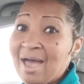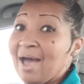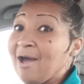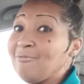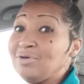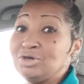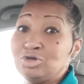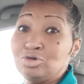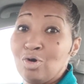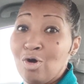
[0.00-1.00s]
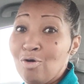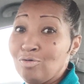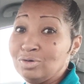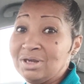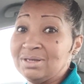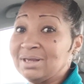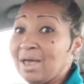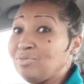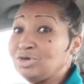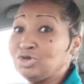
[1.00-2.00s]
I wish you wholeness.
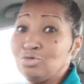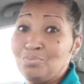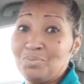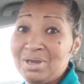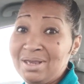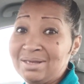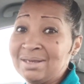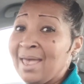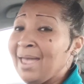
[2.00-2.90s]
I wish you peace